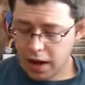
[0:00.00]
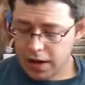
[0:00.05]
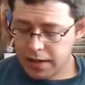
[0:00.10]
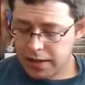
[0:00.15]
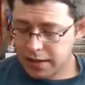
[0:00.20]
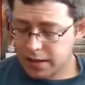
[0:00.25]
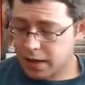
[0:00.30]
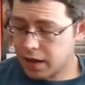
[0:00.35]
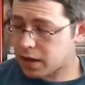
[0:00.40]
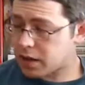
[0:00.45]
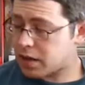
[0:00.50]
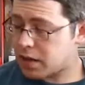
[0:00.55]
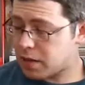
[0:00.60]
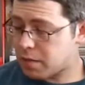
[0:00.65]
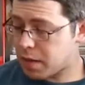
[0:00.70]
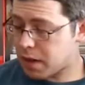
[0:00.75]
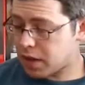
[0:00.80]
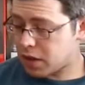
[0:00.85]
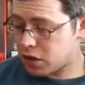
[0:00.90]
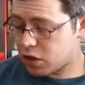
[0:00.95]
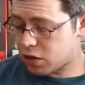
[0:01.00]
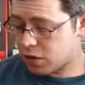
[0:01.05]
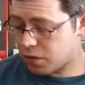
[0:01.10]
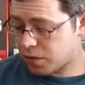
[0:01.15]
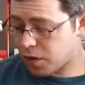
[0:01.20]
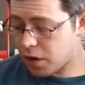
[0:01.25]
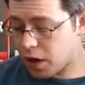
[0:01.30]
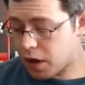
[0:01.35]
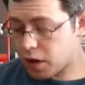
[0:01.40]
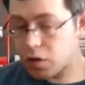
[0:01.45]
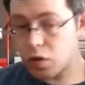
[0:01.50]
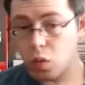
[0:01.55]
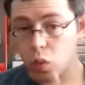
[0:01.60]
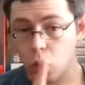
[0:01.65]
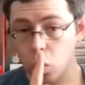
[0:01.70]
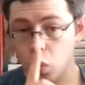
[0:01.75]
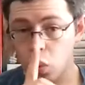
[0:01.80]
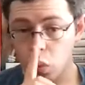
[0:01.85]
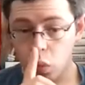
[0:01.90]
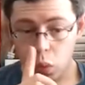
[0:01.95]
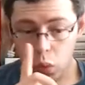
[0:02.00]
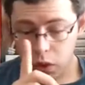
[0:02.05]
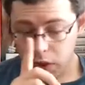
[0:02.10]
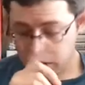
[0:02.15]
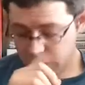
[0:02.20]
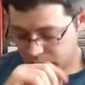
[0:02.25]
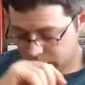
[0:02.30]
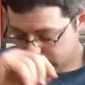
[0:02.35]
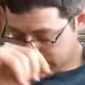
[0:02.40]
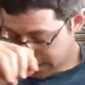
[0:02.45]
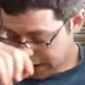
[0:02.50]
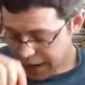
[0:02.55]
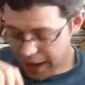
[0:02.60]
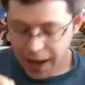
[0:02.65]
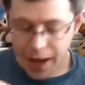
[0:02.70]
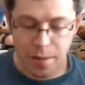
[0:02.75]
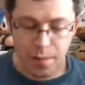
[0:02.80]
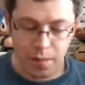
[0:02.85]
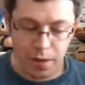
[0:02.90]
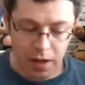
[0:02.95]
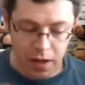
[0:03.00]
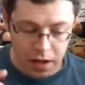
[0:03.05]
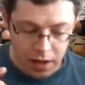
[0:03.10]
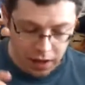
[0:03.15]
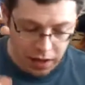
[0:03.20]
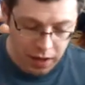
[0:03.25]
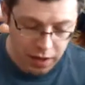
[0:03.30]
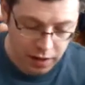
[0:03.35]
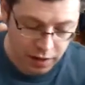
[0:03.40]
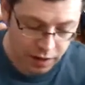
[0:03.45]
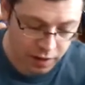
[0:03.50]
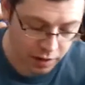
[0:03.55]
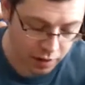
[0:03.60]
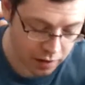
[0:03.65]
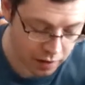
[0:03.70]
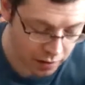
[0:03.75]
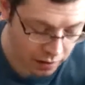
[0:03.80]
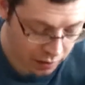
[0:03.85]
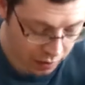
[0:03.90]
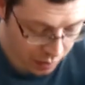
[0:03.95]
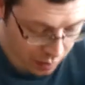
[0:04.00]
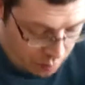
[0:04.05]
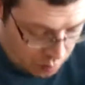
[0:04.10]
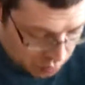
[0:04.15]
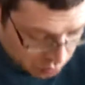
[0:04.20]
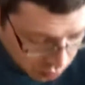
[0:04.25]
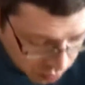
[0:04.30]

I did actually manage to find one game in the car